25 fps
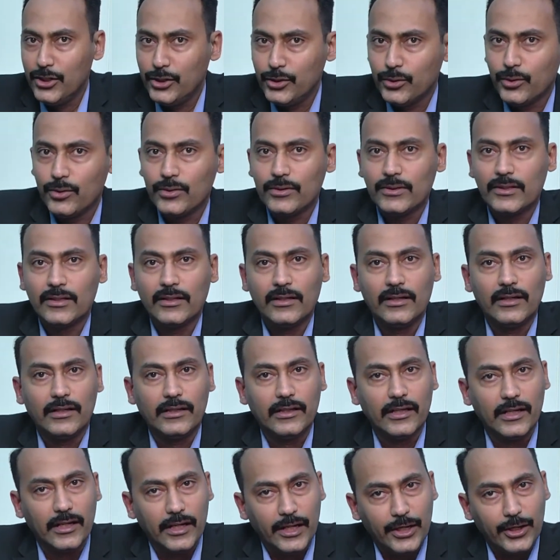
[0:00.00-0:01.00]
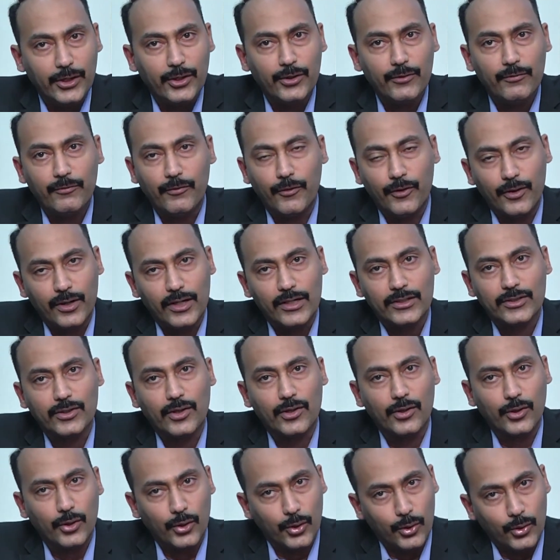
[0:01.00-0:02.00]
shows the renewed focus
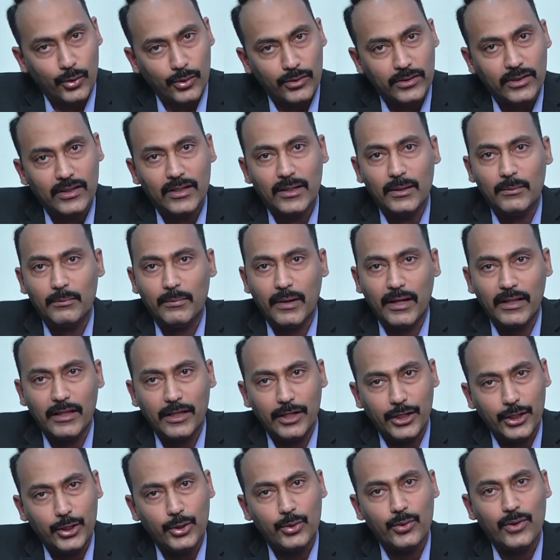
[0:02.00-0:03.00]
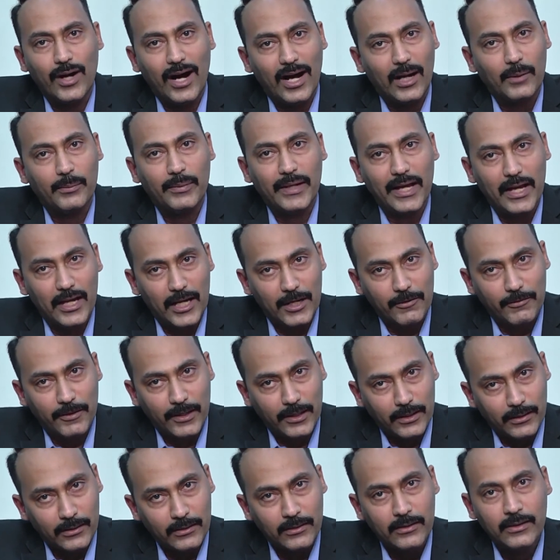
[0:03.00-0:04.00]
on growth by the new RBI
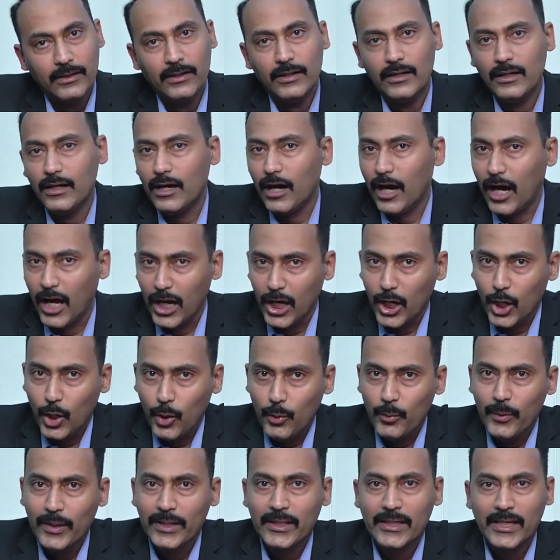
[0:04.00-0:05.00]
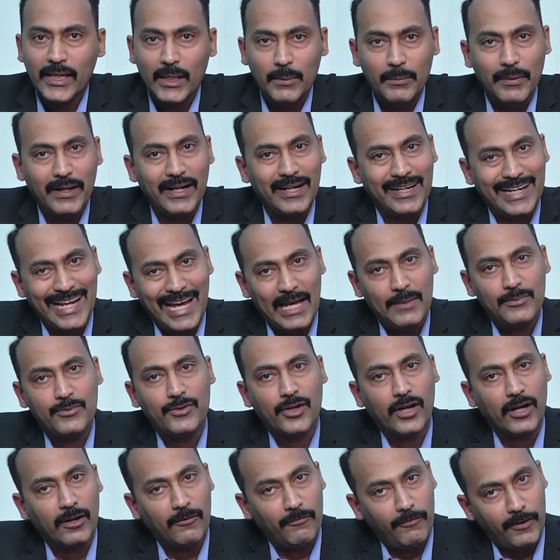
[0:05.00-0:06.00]
governor, along with keeping tabs
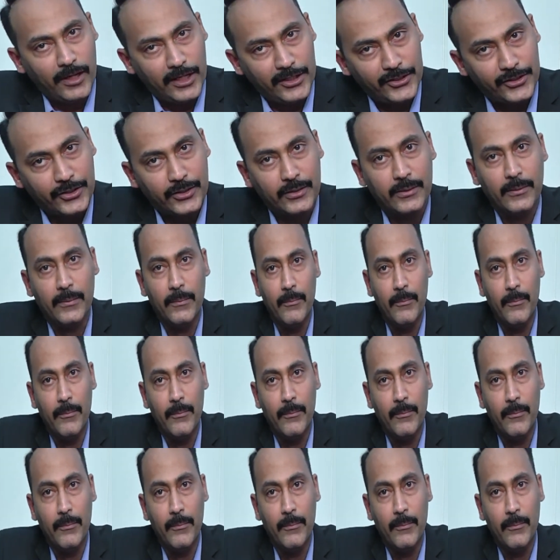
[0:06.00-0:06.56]
on inflation.